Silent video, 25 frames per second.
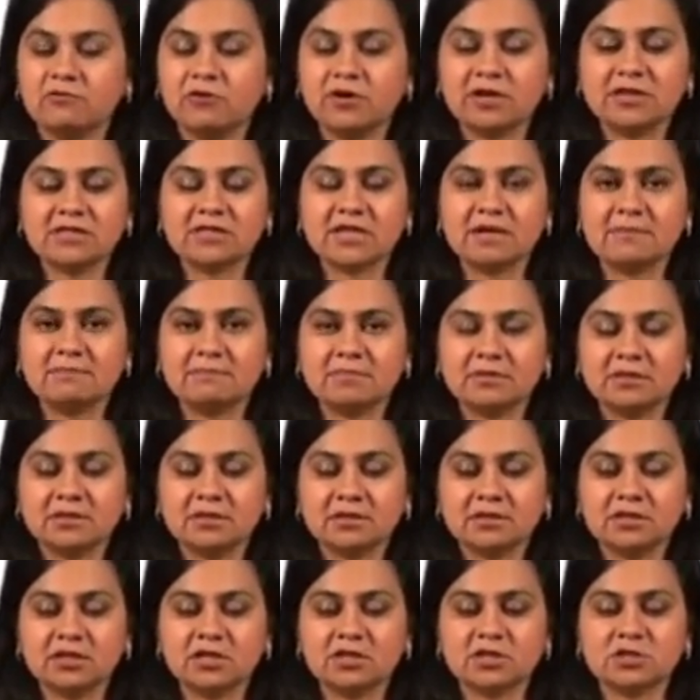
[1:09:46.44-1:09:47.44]
For
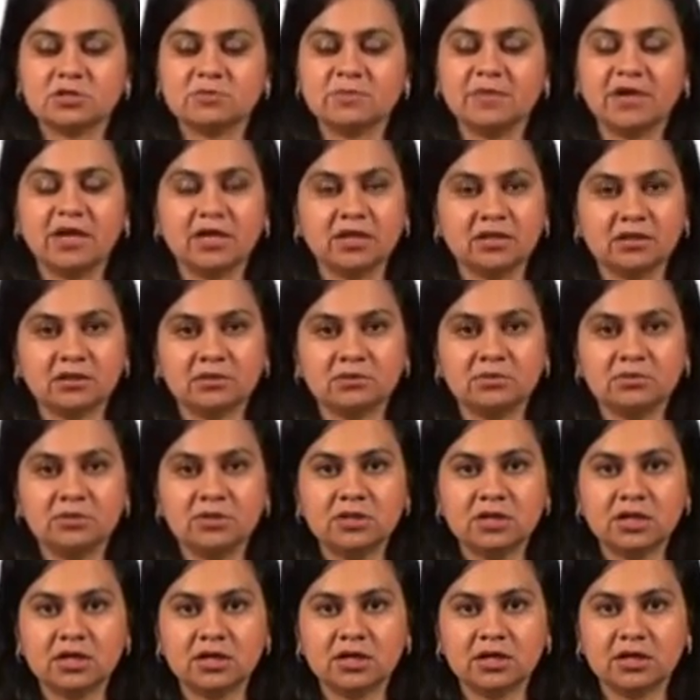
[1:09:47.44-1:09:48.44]
example, it may
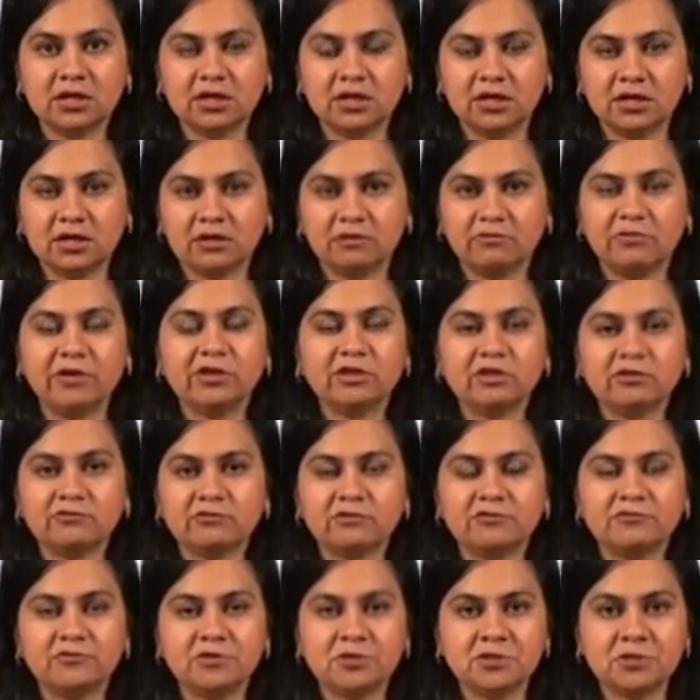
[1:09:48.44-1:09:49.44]
include one
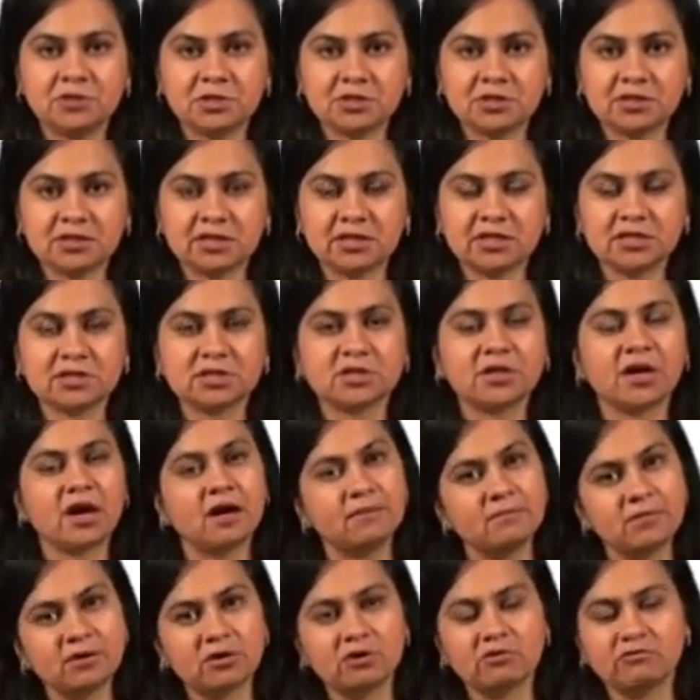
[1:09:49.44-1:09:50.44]
of the features, that is
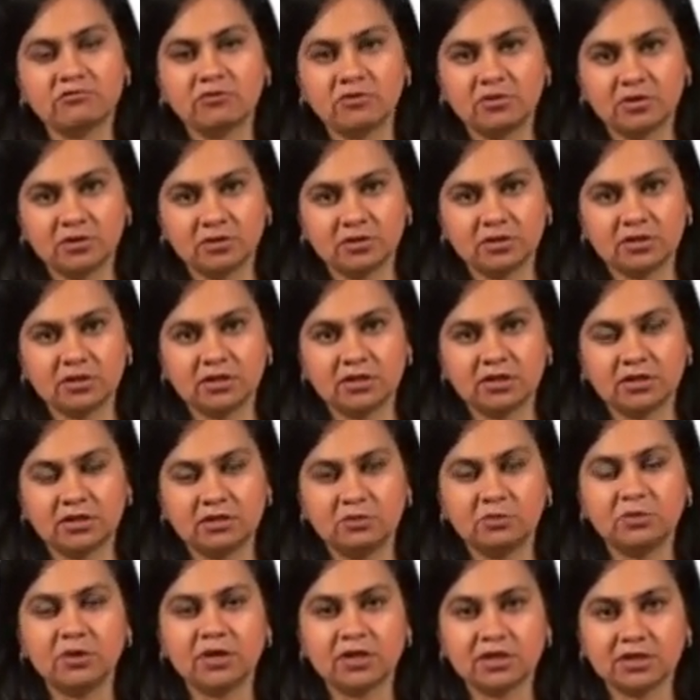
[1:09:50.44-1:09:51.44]
grammar of
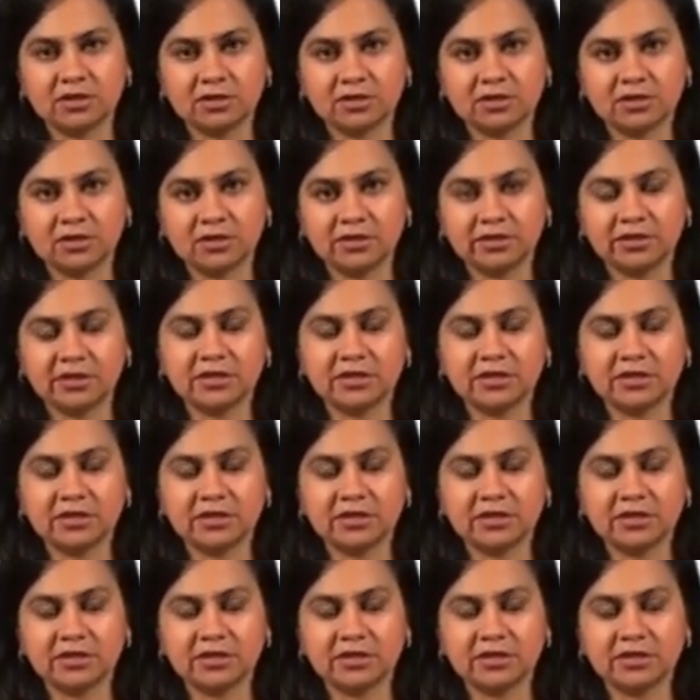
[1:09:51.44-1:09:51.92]
a work,